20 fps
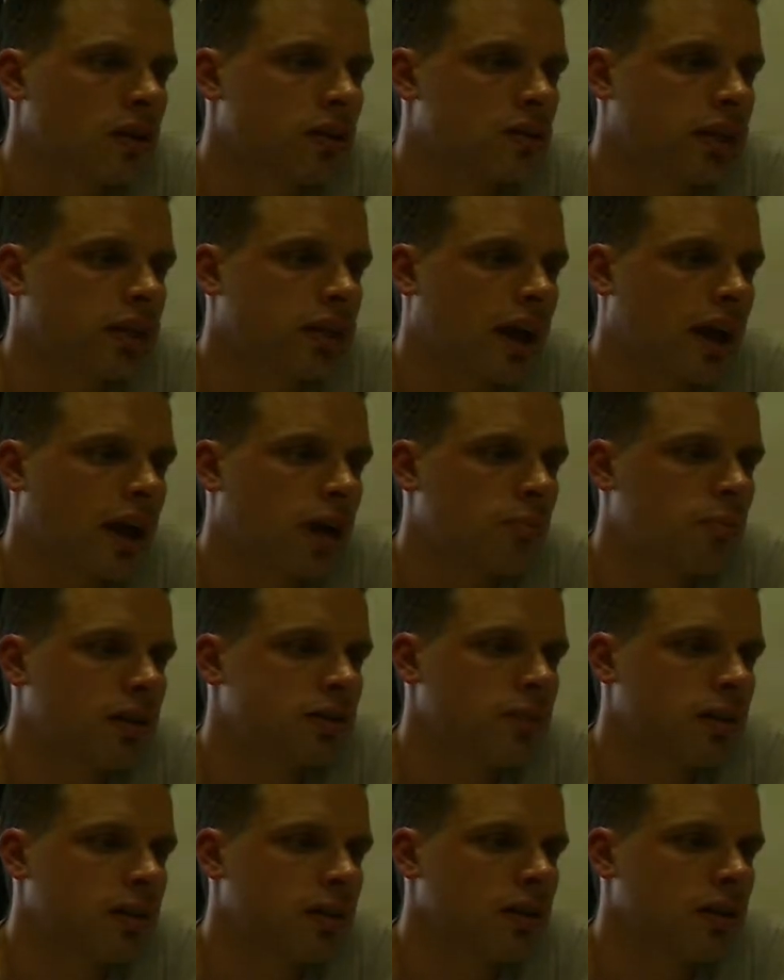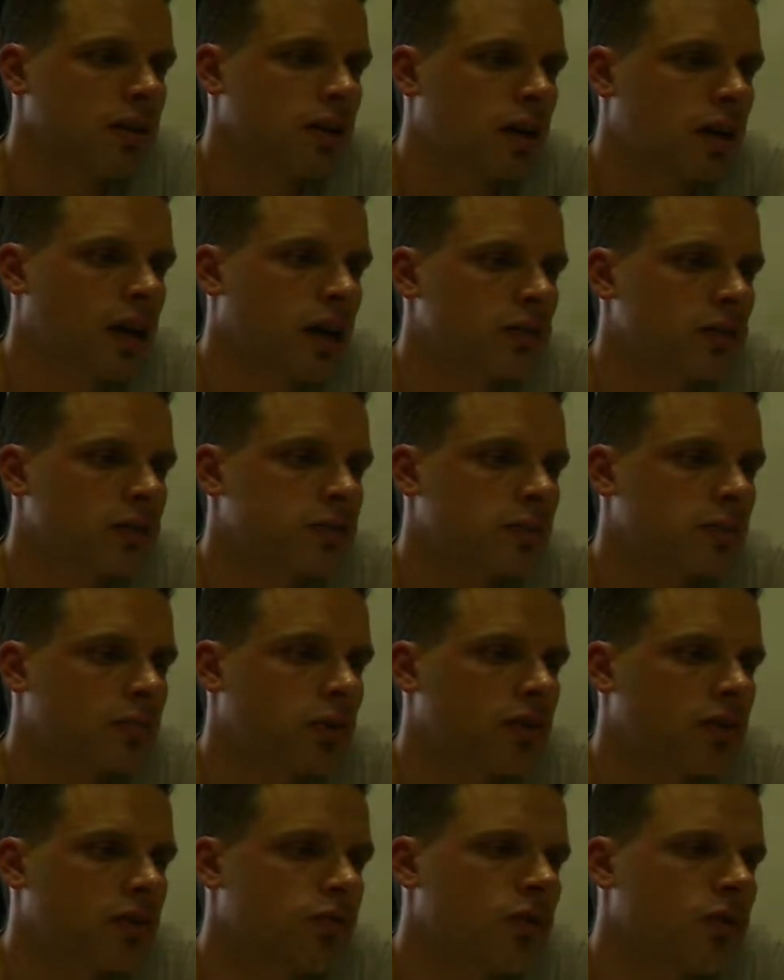this cow, must be some
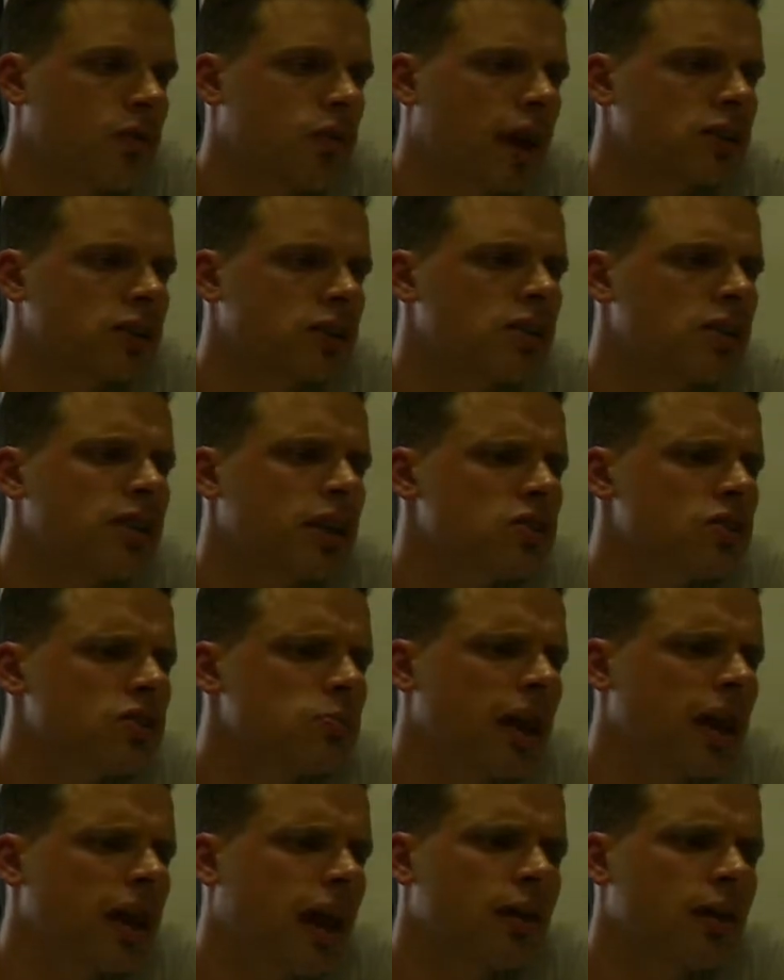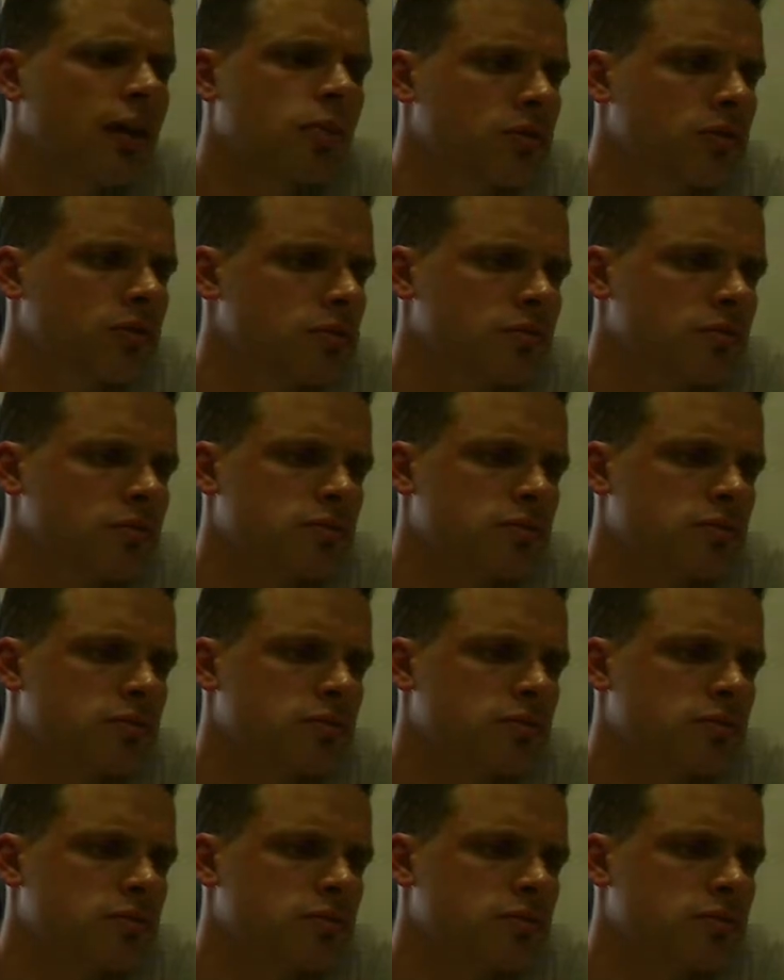kind of food. Actually, that should be animal.